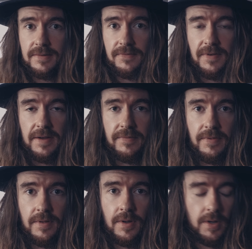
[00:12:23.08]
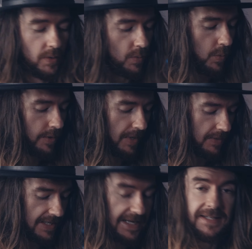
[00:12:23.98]
a 5th. What
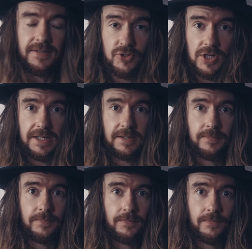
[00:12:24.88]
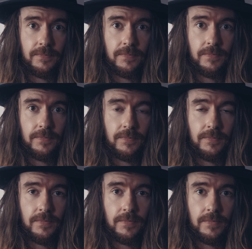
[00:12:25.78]
about E to G?
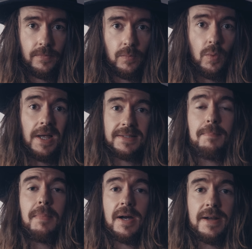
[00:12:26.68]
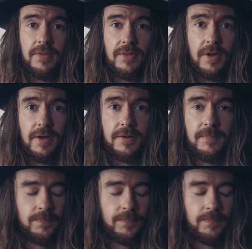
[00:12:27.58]
Well, that's a minor 3rd.